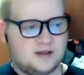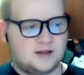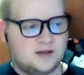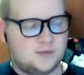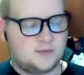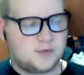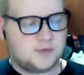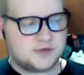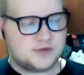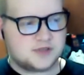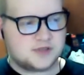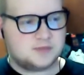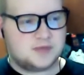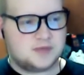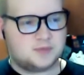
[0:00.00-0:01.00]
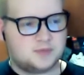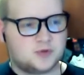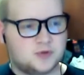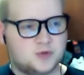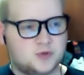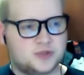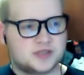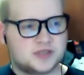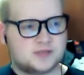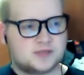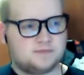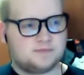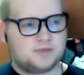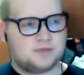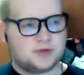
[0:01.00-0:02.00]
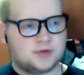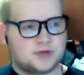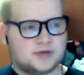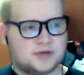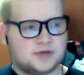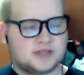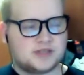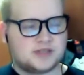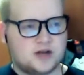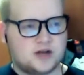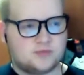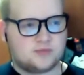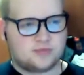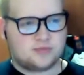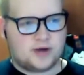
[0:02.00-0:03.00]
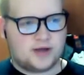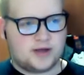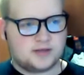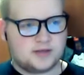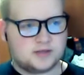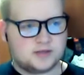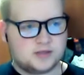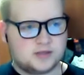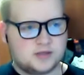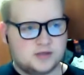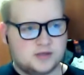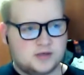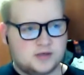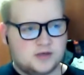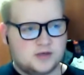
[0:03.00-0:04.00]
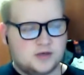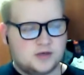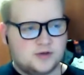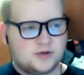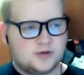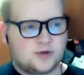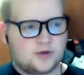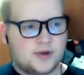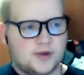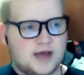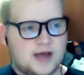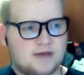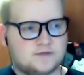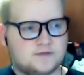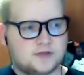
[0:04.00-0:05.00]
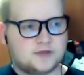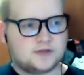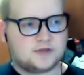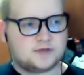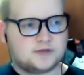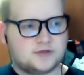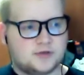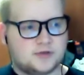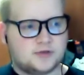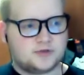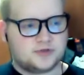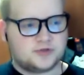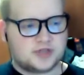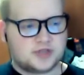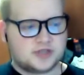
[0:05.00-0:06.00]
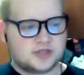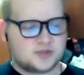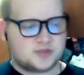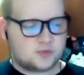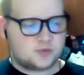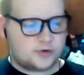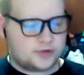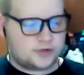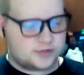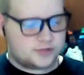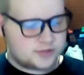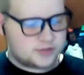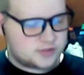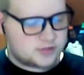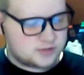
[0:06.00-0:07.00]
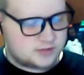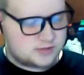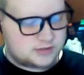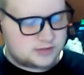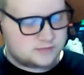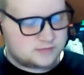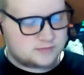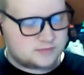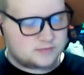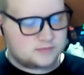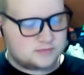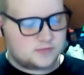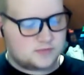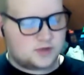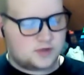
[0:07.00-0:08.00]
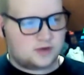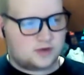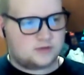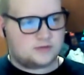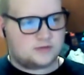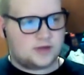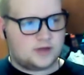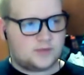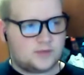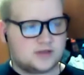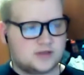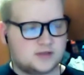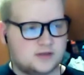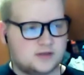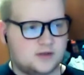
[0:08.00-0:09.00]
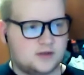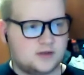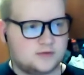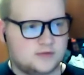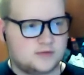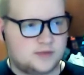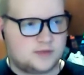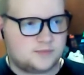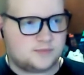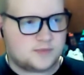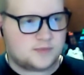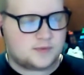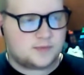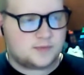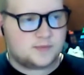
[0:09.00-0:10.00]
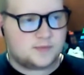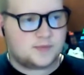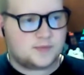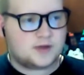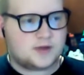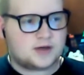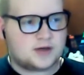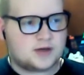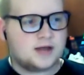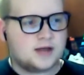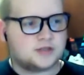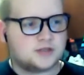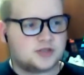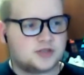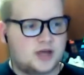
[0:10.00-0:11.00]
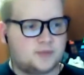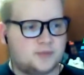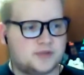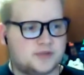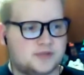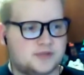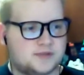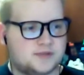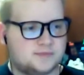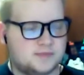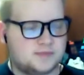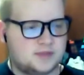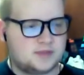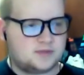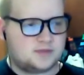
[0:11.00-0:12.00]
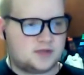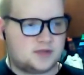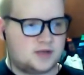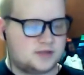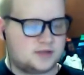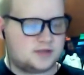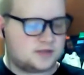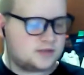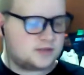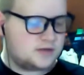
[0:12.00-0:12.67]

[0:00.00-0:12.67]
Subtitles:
mostly people who just built their entire brand going after social justice warriors and, like basic, like college campus kids